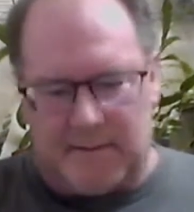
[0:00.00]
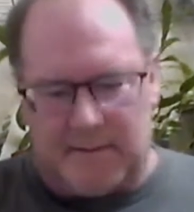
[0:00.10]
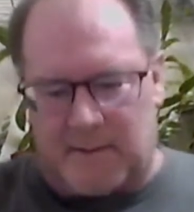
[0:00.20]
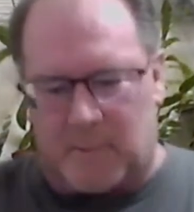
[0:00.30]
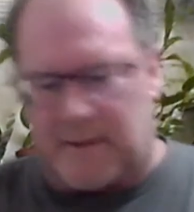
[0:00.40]

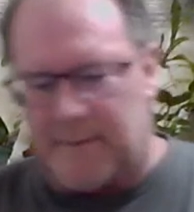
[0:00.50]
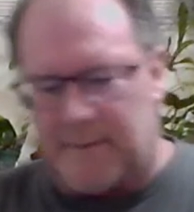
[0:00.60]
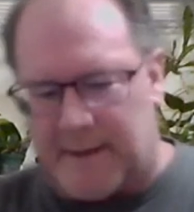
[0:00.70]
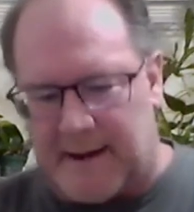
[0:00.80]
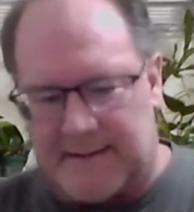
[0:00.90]
You wear a
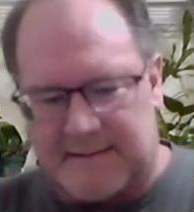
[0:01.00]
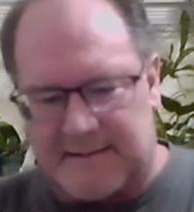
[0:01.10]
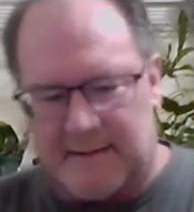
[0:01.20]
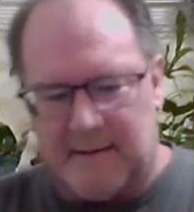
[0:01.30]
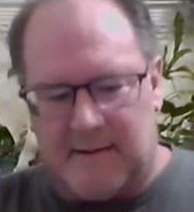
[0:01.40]
mask,
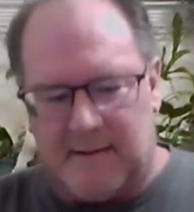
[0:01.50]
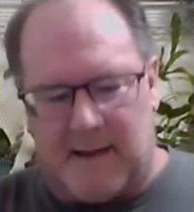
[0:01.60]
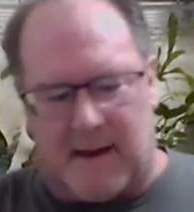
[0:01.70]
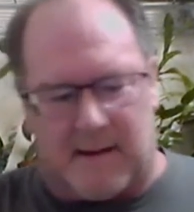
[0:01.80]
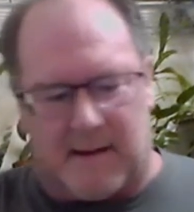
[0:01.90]

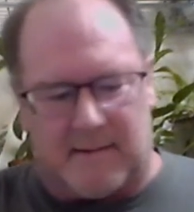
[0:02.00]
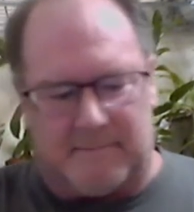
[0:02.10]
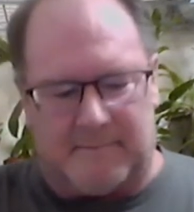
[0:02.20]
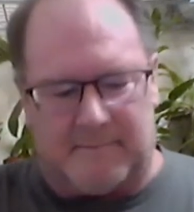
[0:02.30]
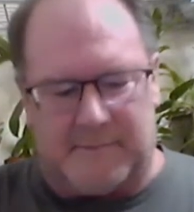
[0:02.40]

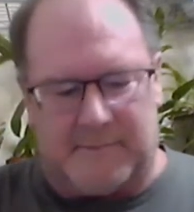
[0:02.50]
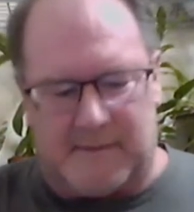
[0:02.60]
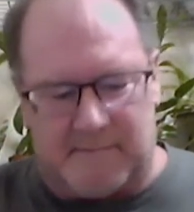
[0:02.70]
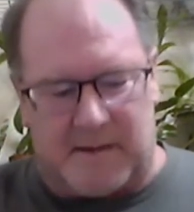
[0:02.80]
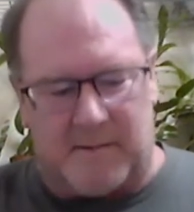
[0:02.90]
and
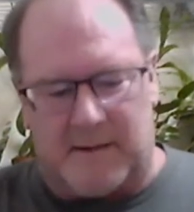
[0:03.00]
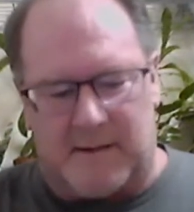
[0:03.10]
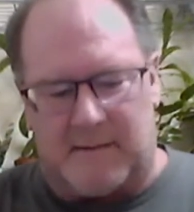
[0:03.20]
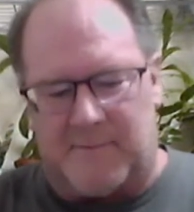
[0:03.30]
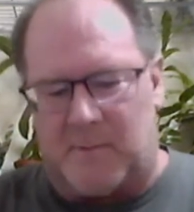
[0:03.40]

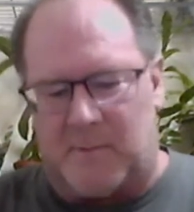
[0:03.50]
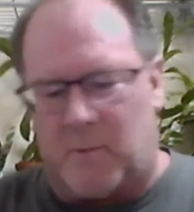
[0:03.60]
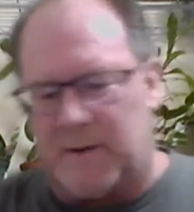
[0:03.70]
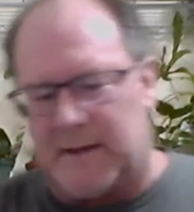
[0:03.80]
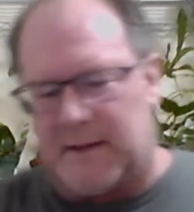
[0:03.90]
and if you
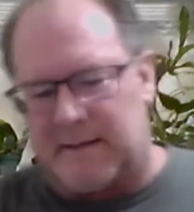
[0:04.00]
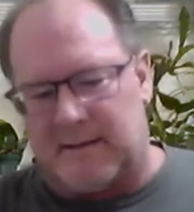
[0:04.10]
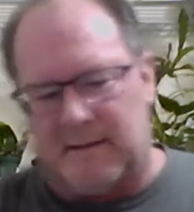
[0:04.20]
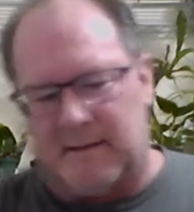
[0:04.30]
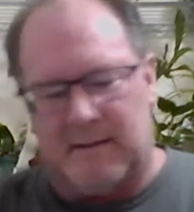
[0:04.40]
want to get the